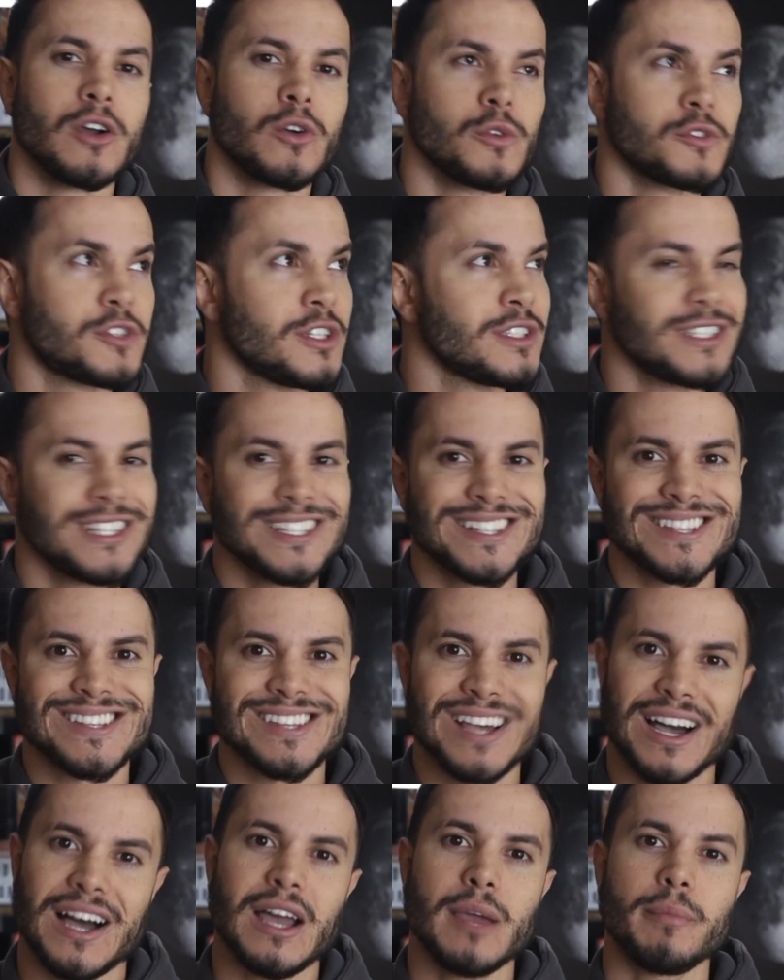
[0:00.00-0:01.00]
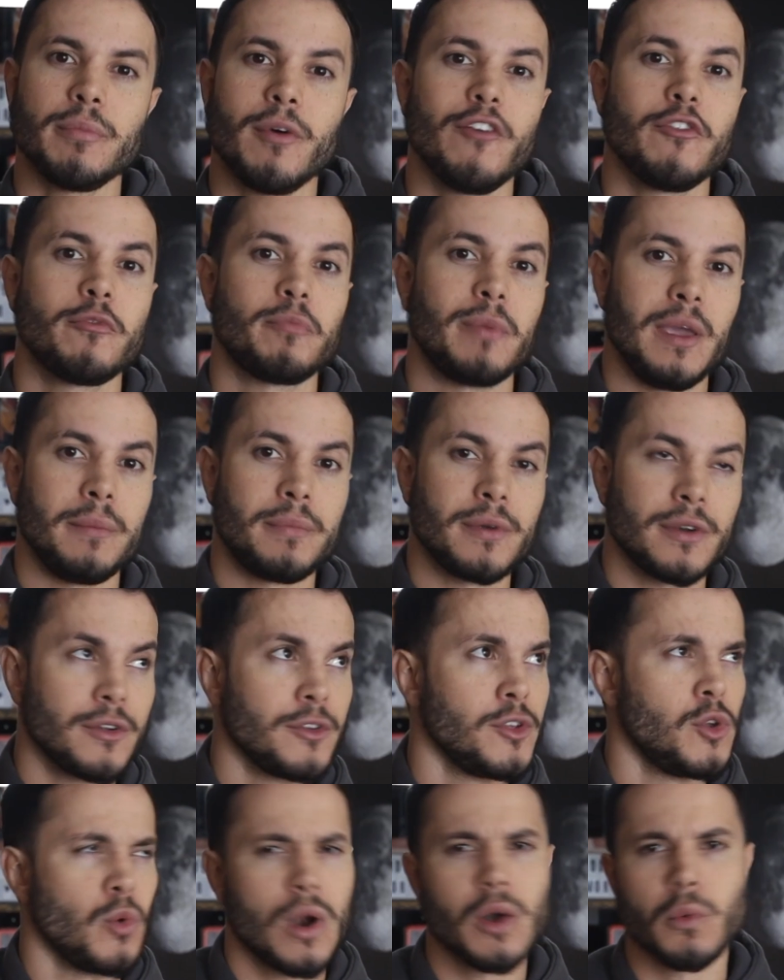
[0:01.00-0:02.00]
consider the type of paper
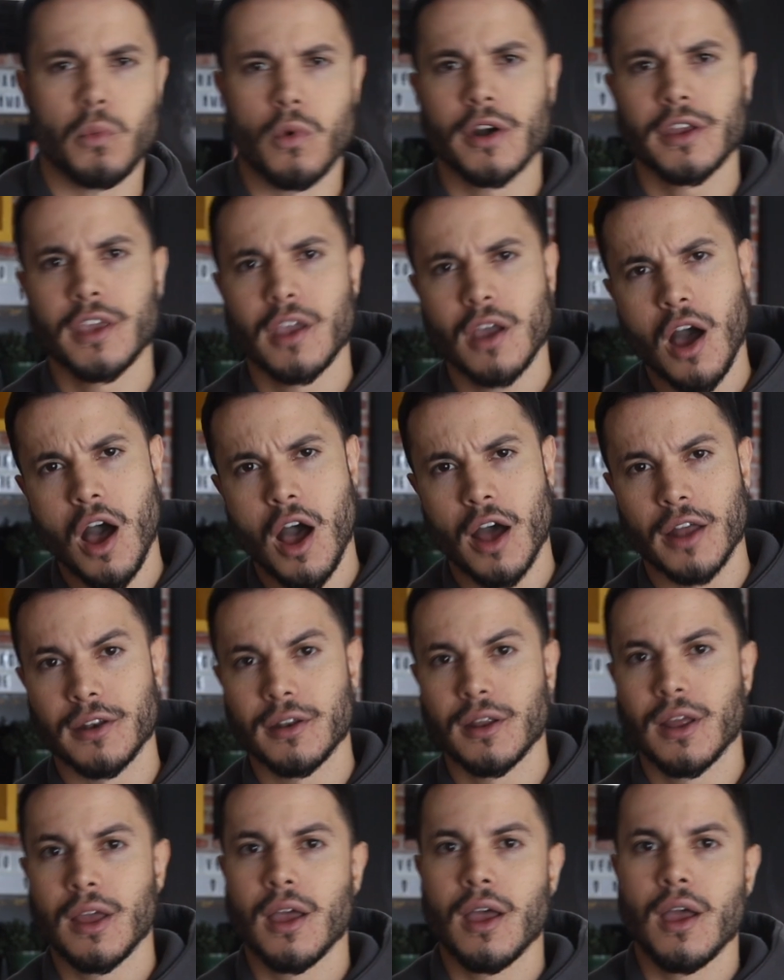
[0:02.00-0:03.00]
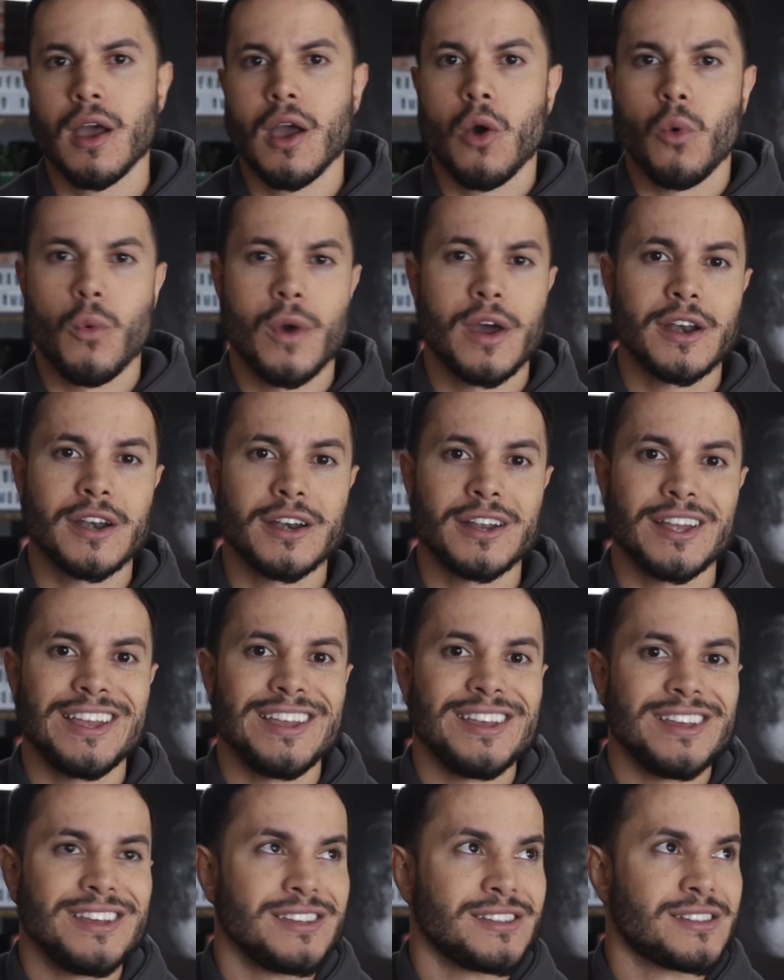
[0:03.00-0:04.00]
you are working on. Whether it
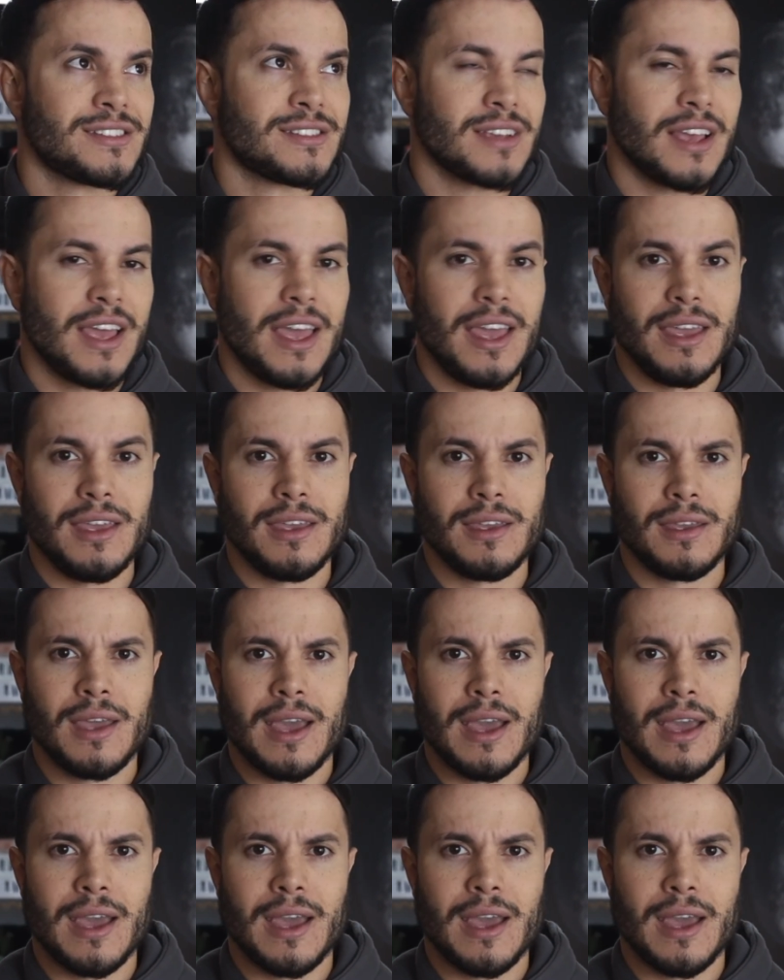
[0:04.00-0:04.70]
is a